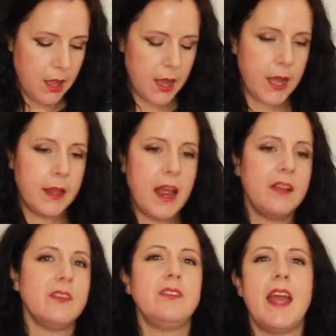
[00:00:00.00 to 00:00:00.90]

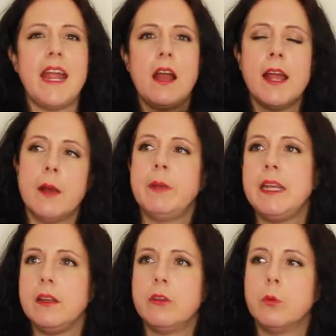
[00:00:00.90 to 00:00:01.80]
As I say, I am
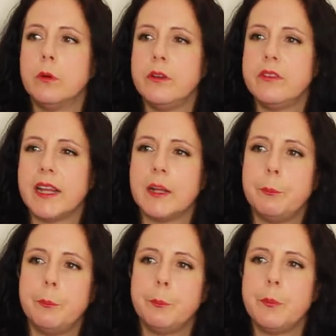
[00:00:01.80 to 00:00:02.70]
leaning towards like a,
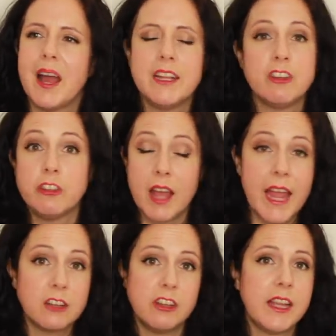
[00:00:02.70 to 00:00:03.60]
I
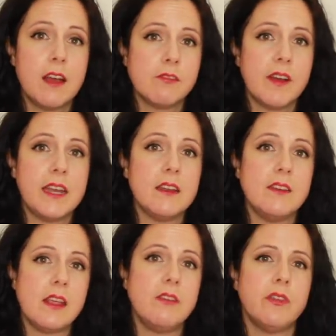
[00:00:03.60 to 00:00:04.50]
actually can't find a
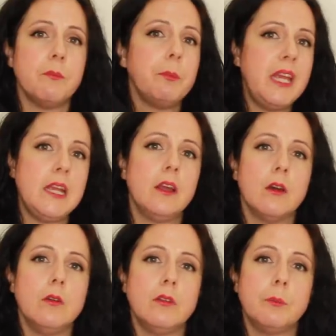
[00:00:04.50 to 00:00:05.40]
decent pea
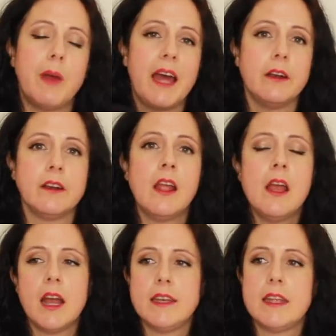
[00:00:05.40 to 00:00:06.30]
coat pattern.
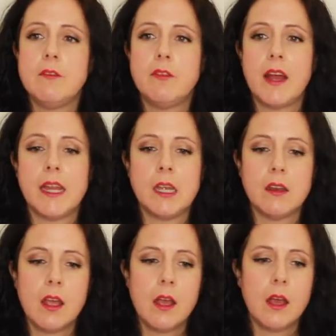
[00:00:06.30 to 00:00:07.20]
I did find
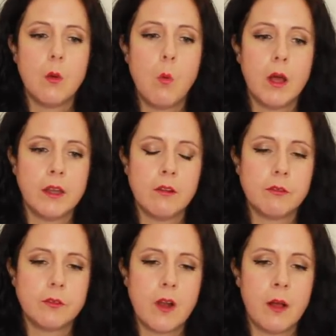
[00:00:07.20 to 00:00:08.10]
one
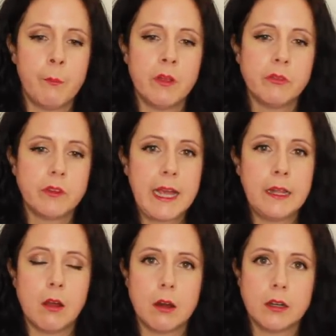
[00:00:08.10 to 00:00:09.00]
from
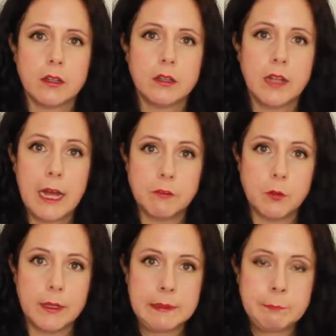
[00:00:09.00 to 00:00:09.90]
Style Arc, have
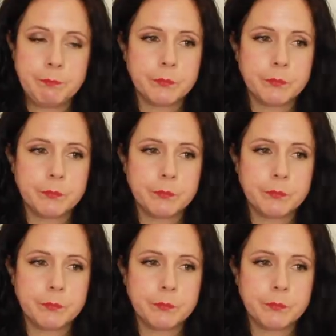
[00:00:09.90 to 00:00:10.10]
one,